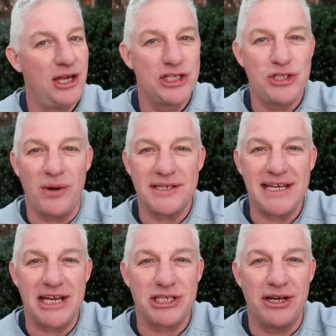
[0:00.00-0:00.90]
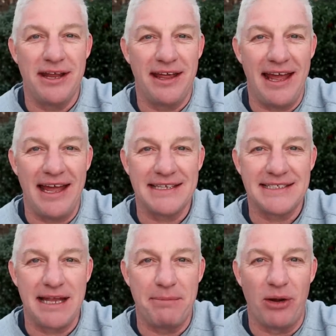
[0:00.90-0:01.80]
Short session at
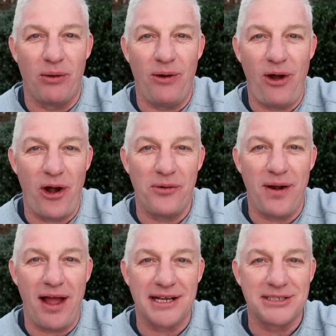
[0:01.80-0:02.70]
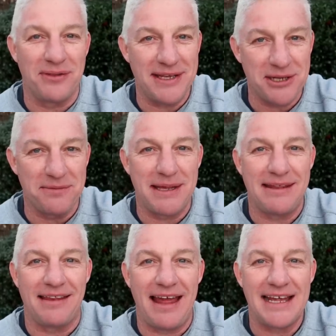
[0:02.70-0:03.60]
Seminole Hard Rock. So this will be
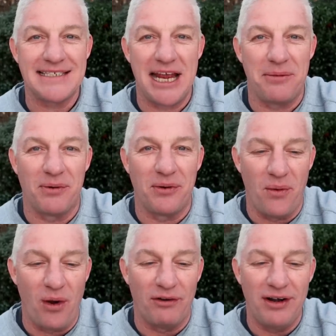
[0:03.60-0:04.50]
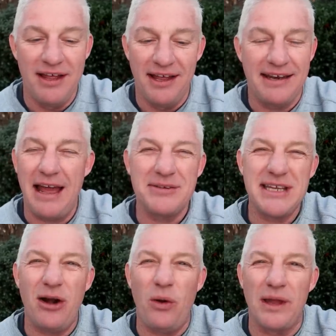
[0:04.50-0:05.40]
the last hand we'll go over. That was
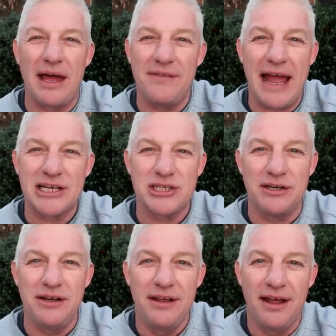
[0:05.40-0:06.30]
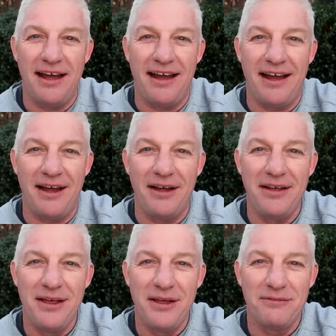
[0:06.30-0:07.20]
not a whole lot of action uh,
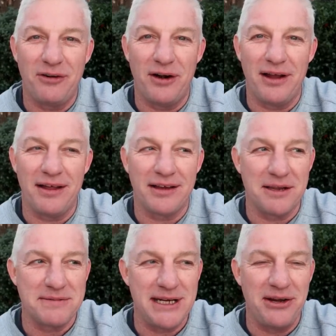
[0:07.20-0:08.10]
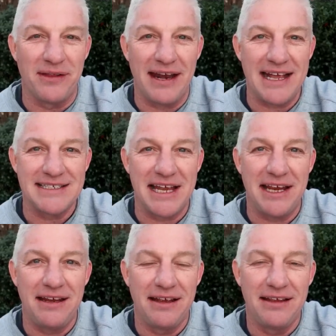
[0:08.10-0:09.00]
for a casino that has
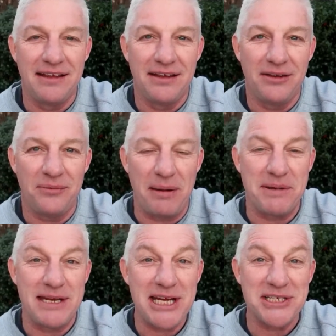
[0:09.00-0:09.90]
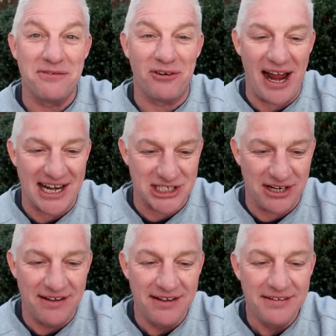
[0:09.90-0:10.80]
a reputation for action.